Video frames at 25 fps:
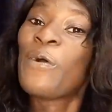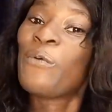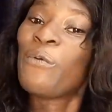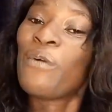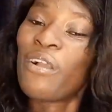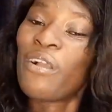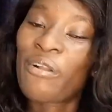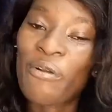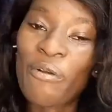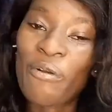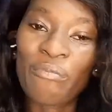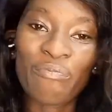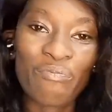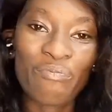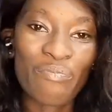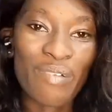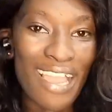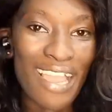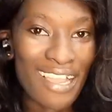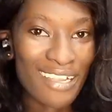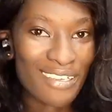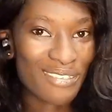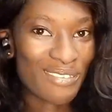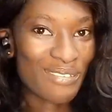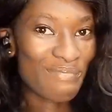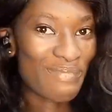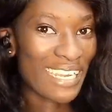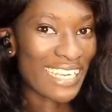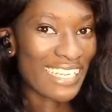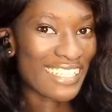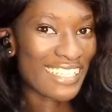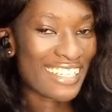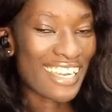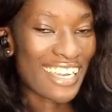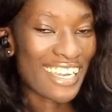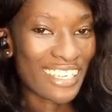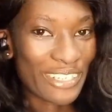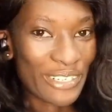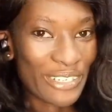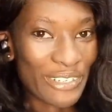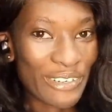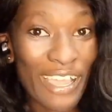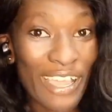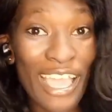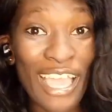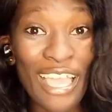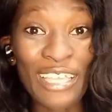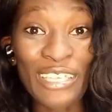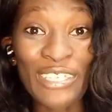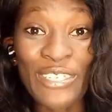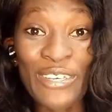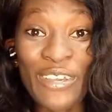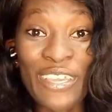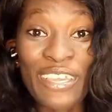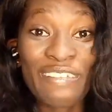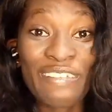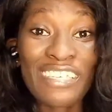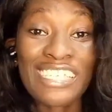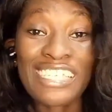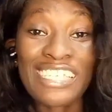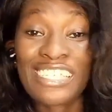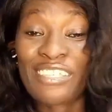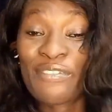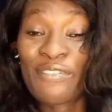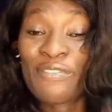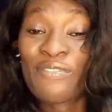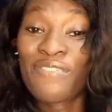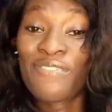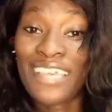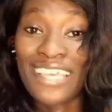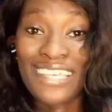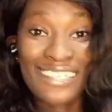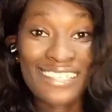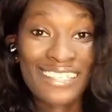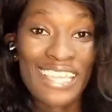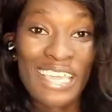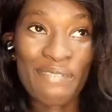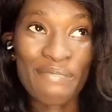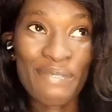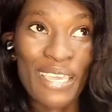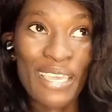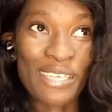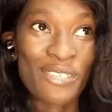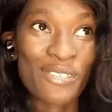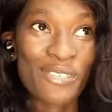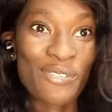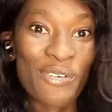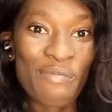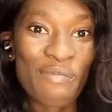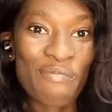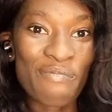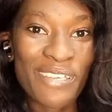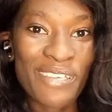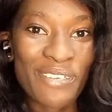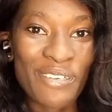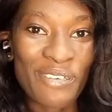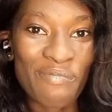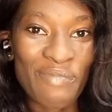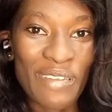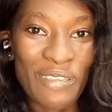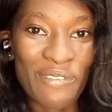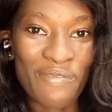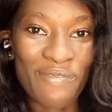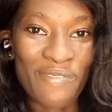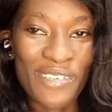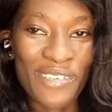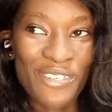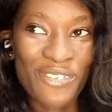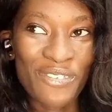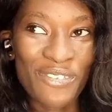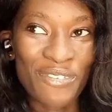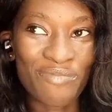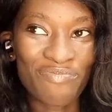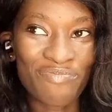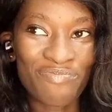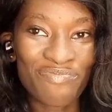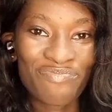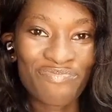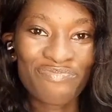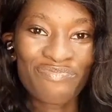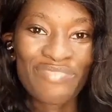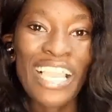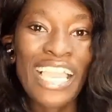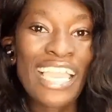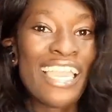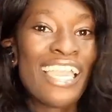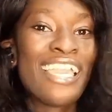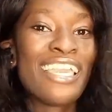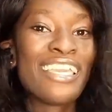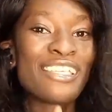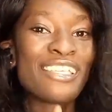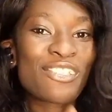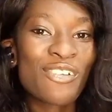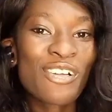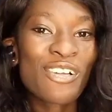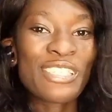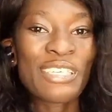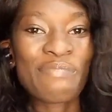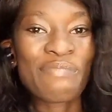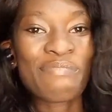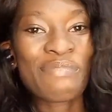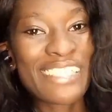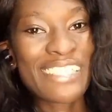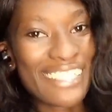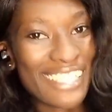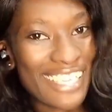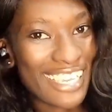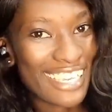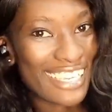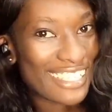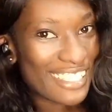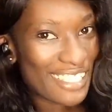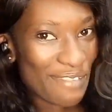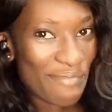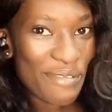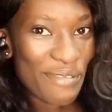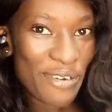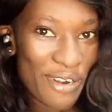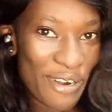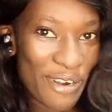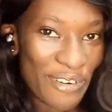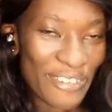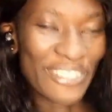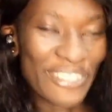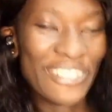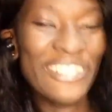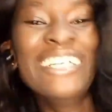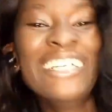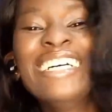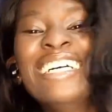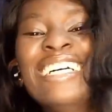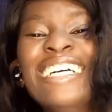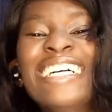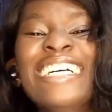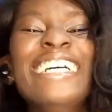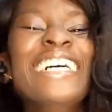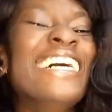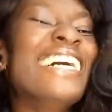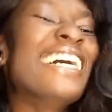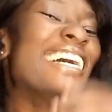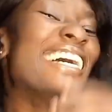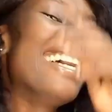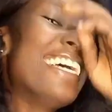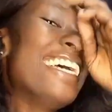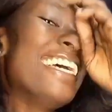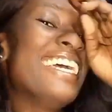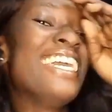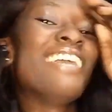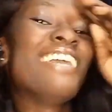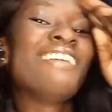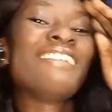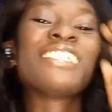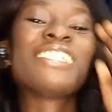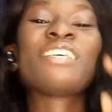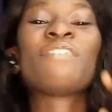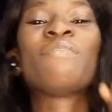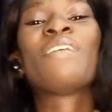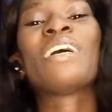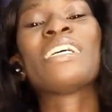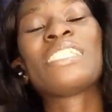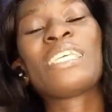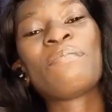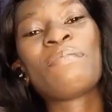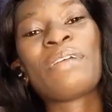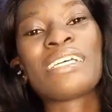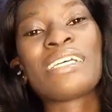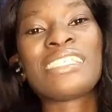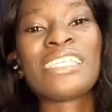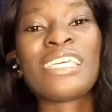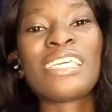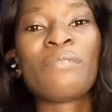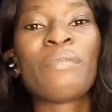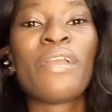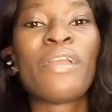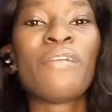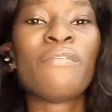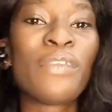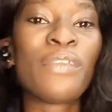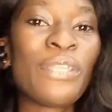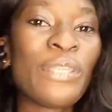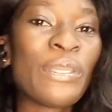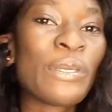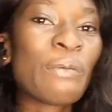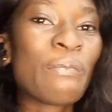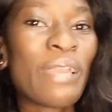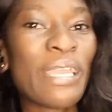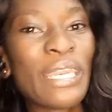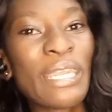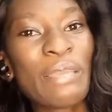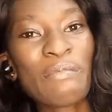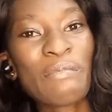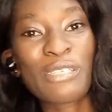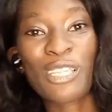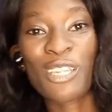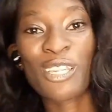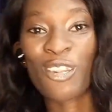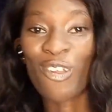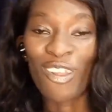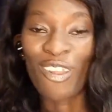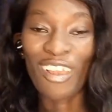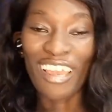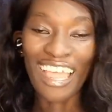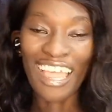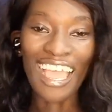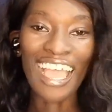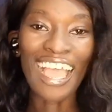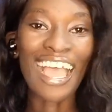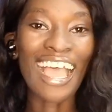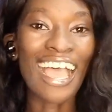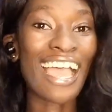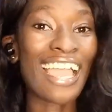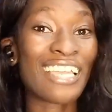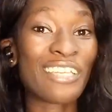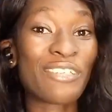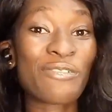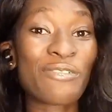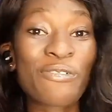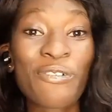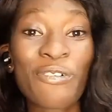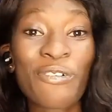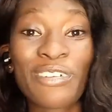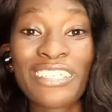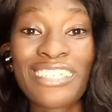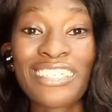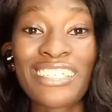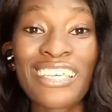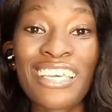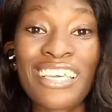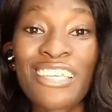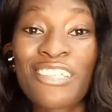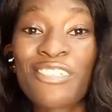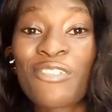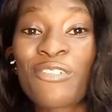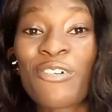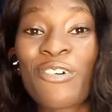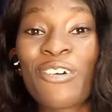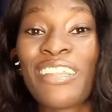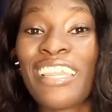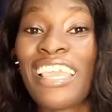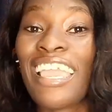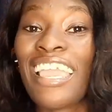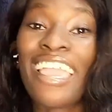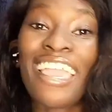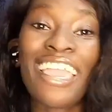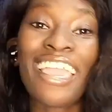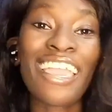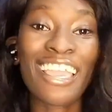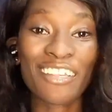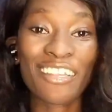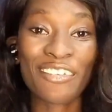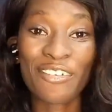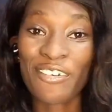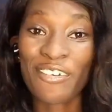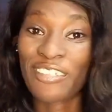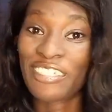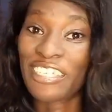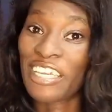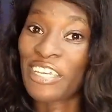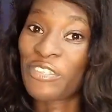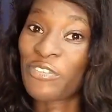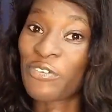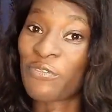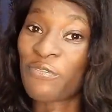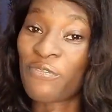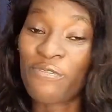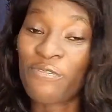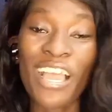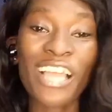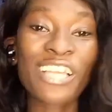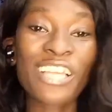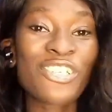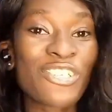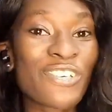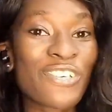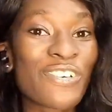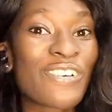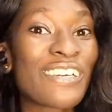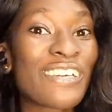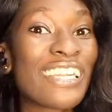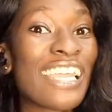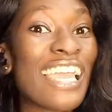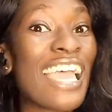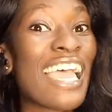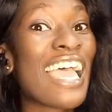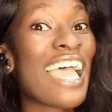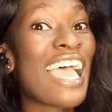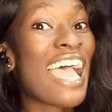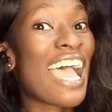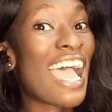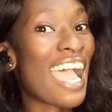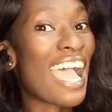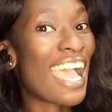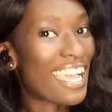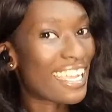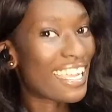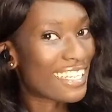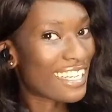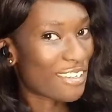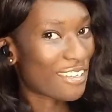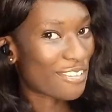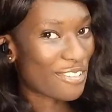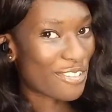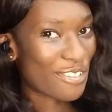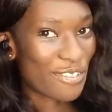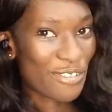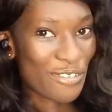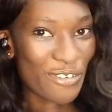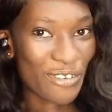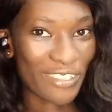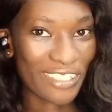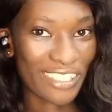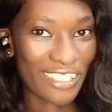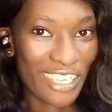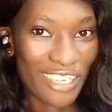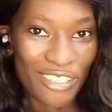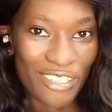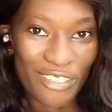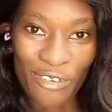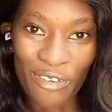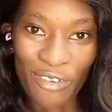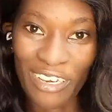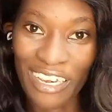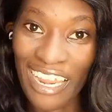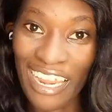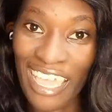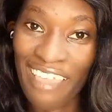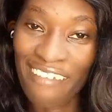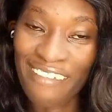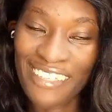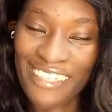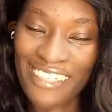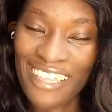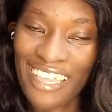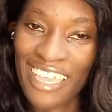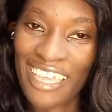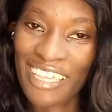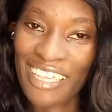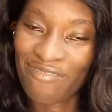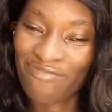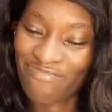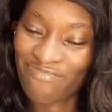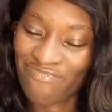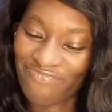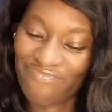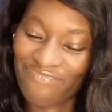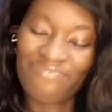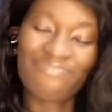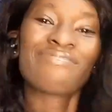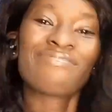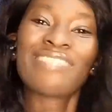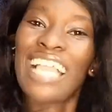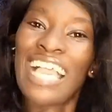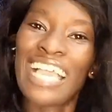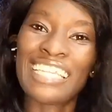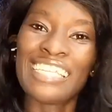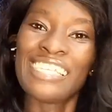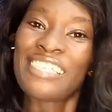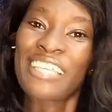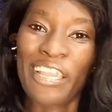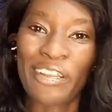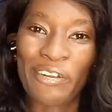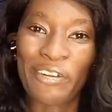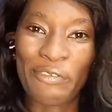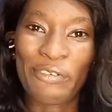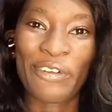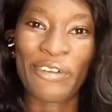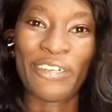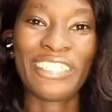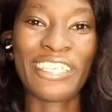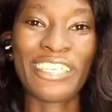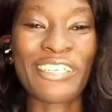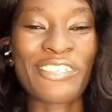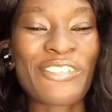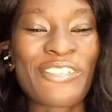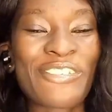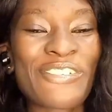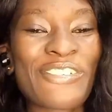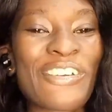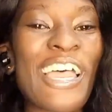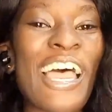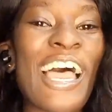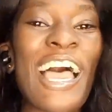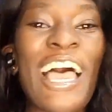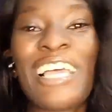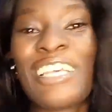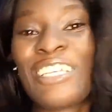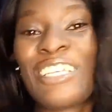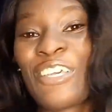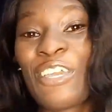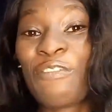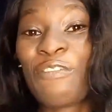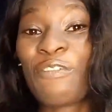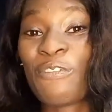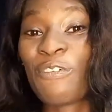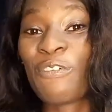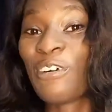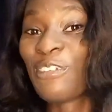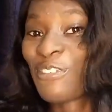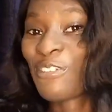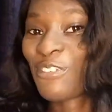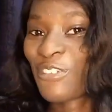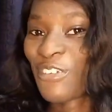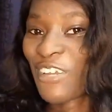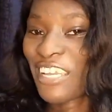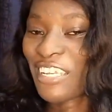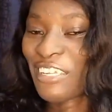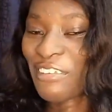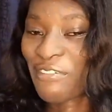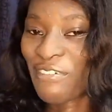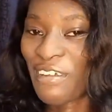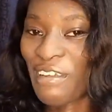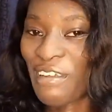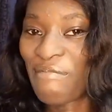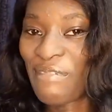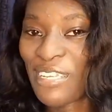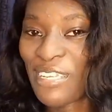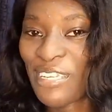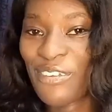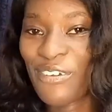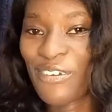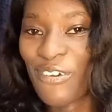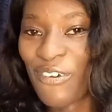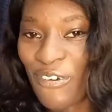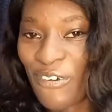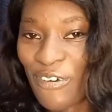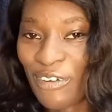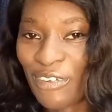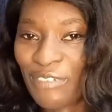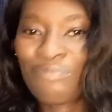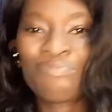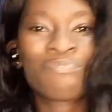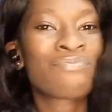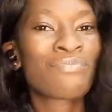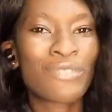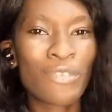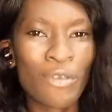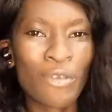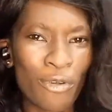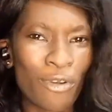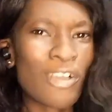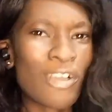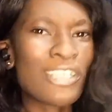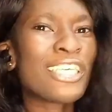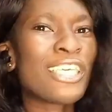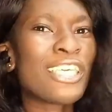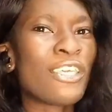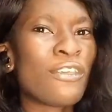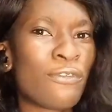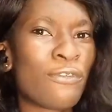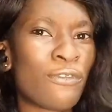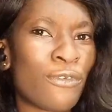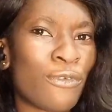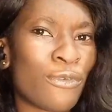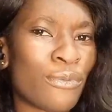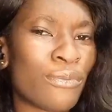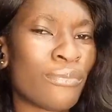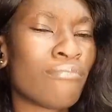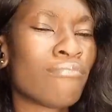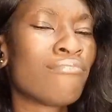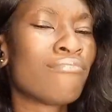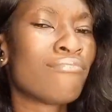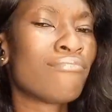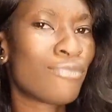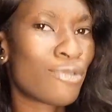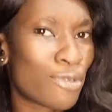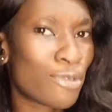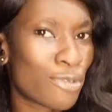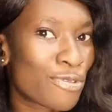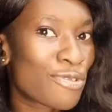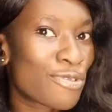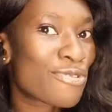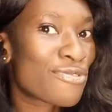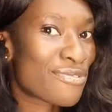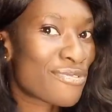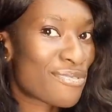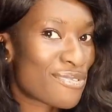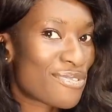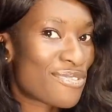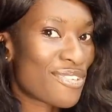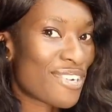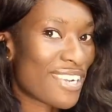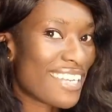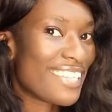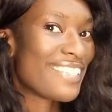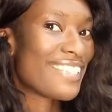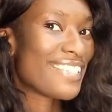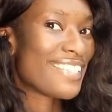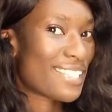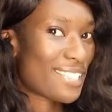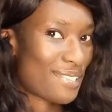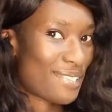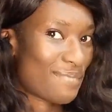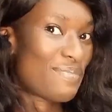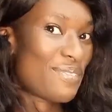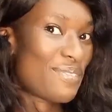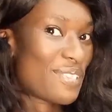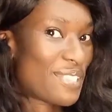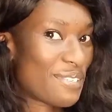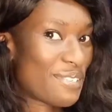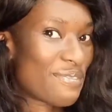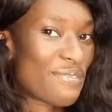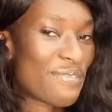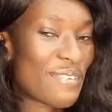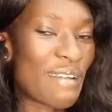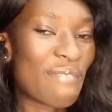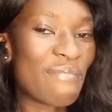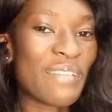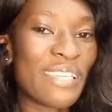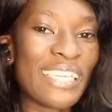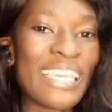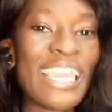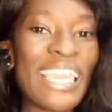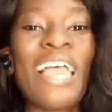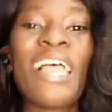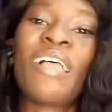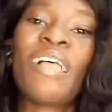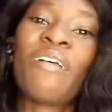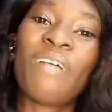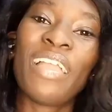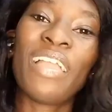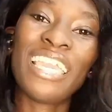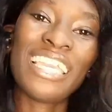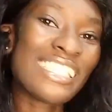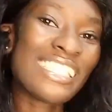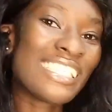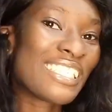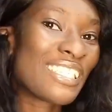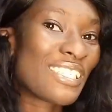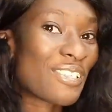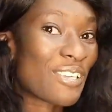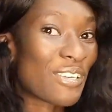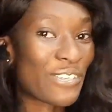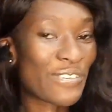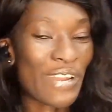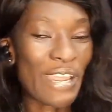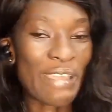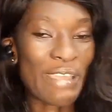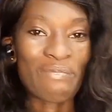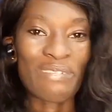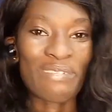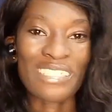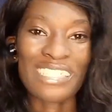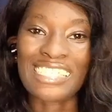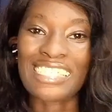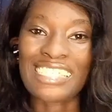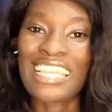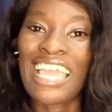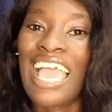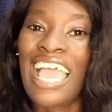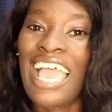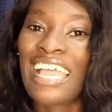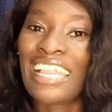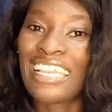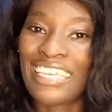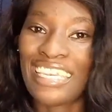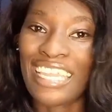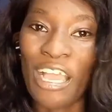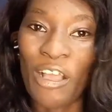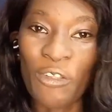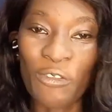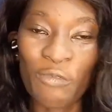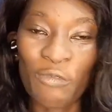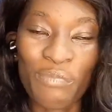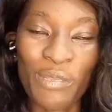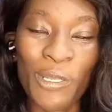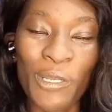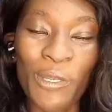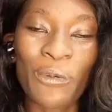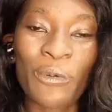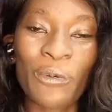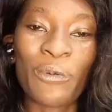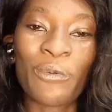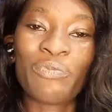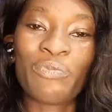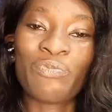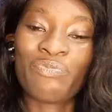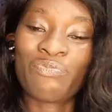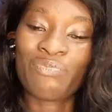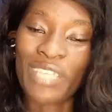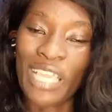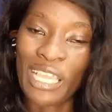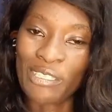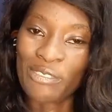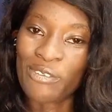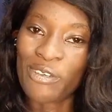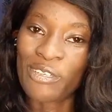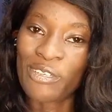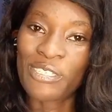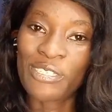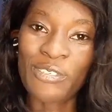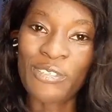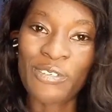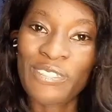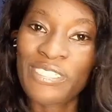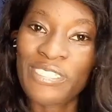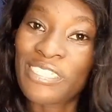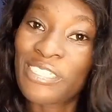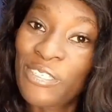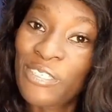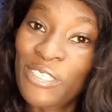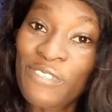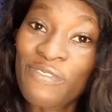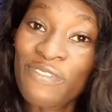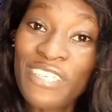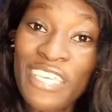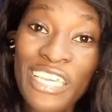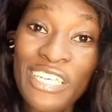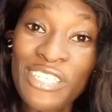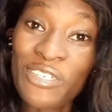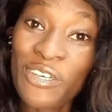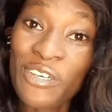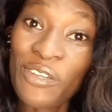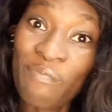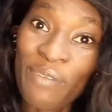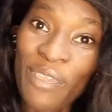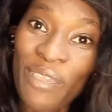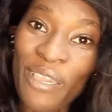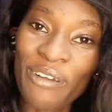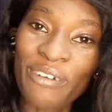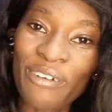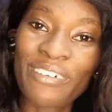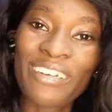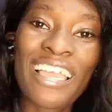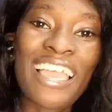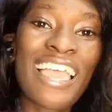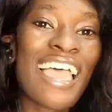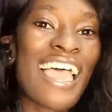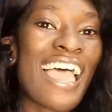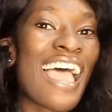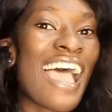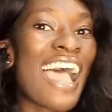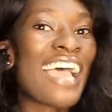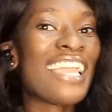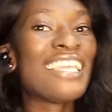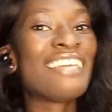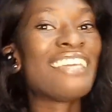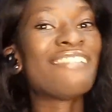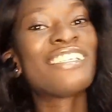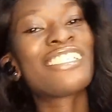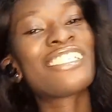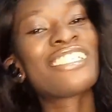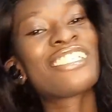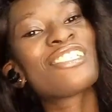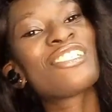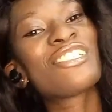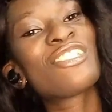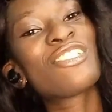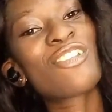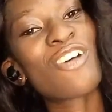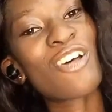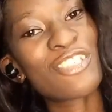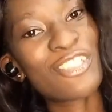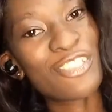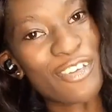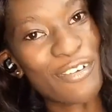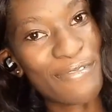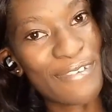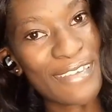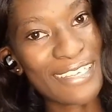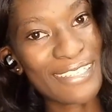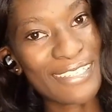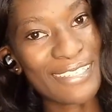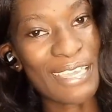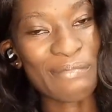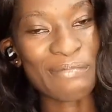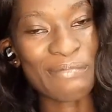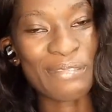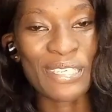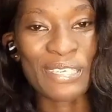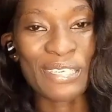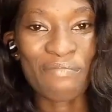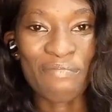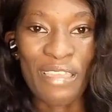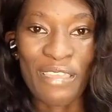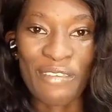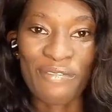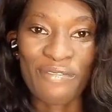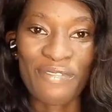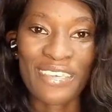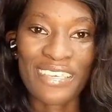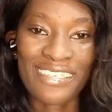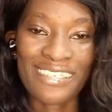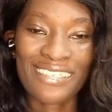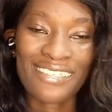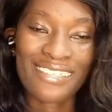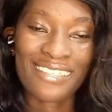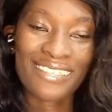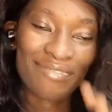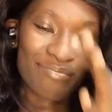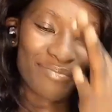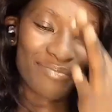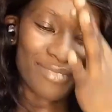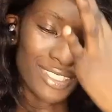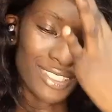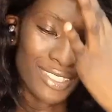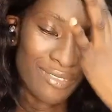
Welcome back to my channel. So if this is the first time you're stumbling on my video, it's not a mistake, it's a miracle. If this is the first time you're seeing my video, my name is Lola. I do content on hair, I do content on fashion, and I also do content on lifestyle and this kind of content too. So if you want to join the family, or no, not if you, you should join this beautiful family by hitting the subscribe button down below and turning on the notification bell. And if this is not your first time seeing my face,